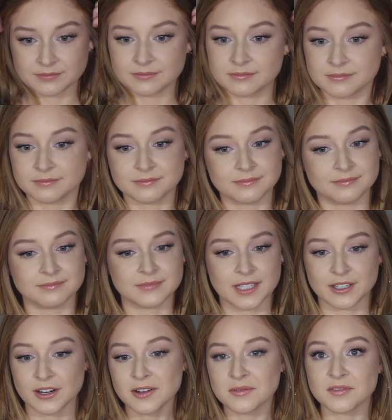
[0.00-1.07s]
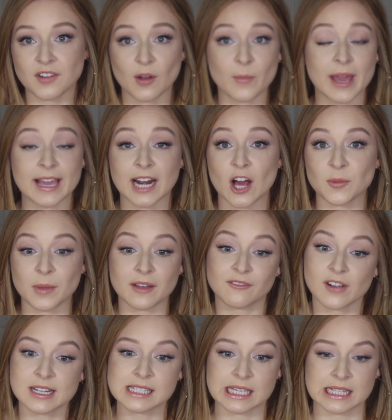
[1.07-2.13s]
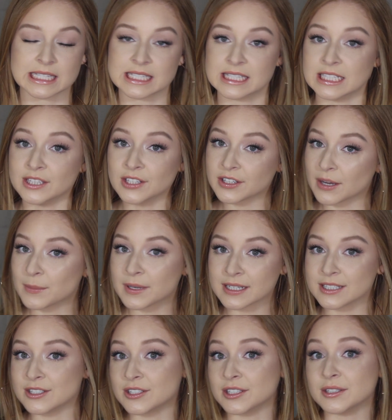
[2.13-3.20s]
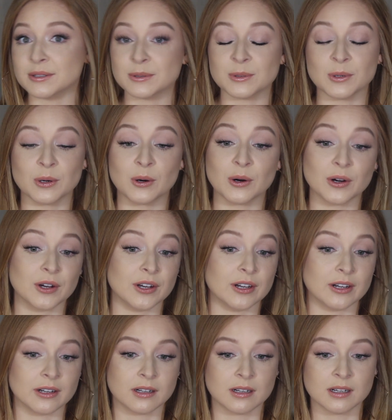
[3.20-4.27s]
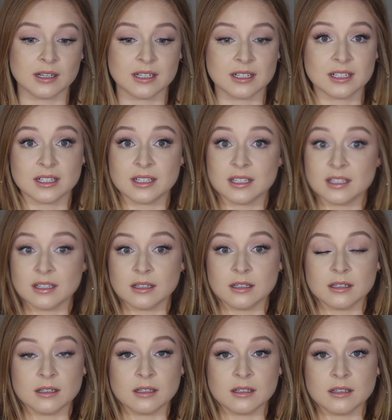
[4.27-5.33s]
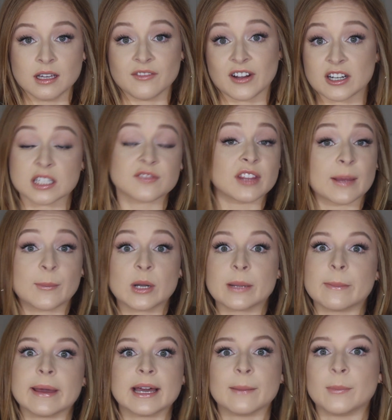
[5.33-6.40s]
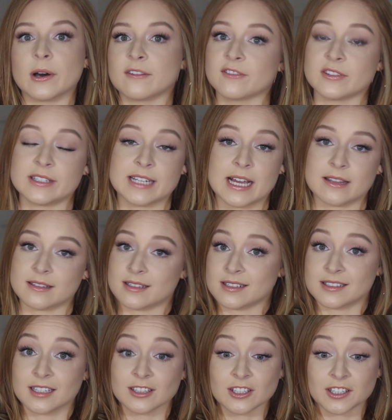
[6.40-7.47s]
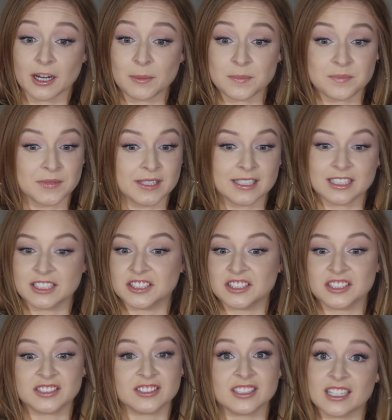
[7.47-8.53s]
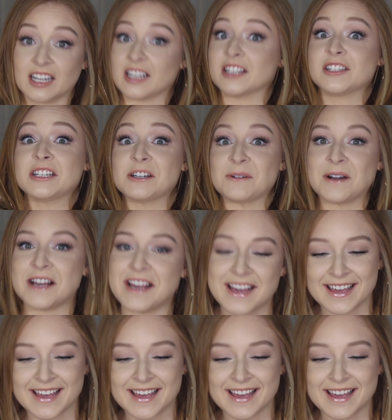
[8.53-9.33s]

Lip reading: I don't know, if I'm hanging out with my friends, like this is the look I'm gonna do, or if I just feel like putting makeup on for the day, this is the look I'm gonna do.